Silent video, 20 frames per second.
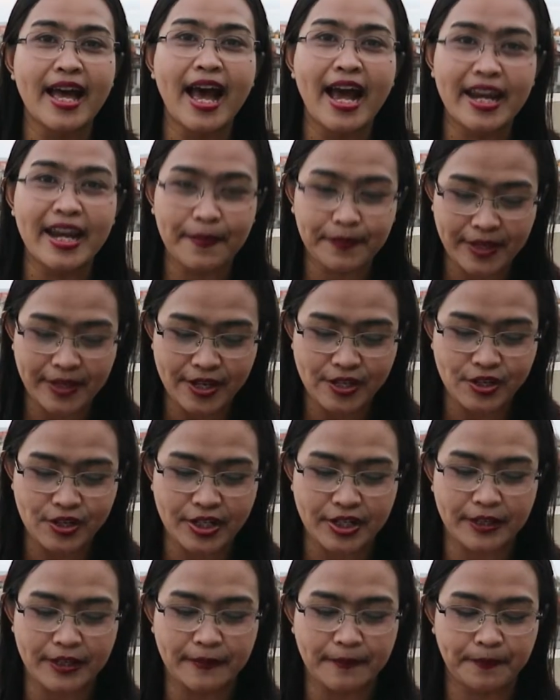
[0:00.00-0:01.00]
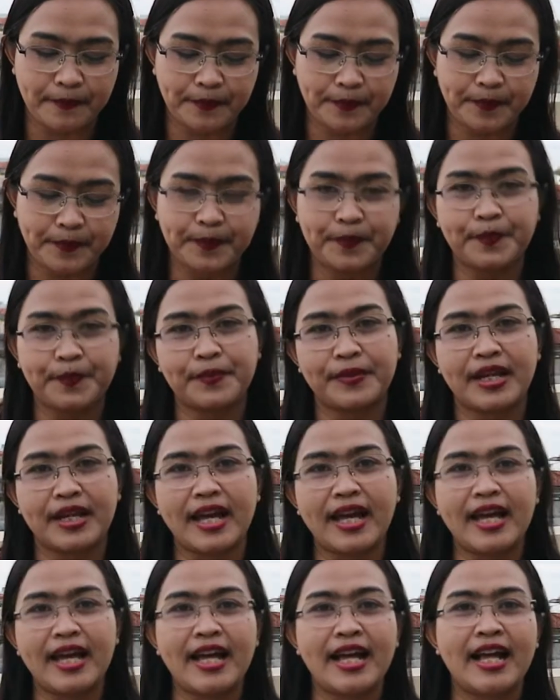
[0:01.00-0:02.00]
adaptation.
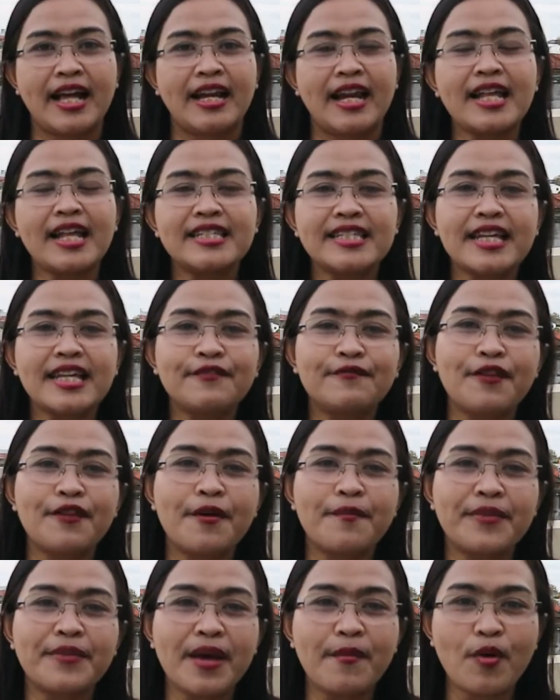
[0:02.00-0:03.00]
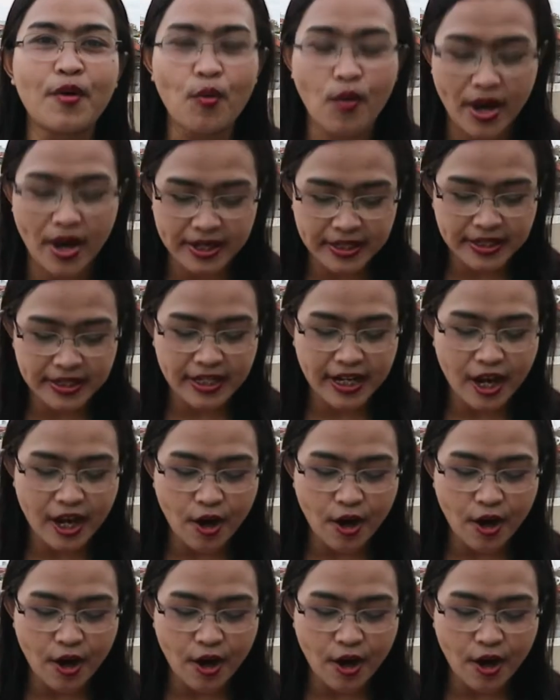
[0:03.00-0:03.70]
Let's start from number 1,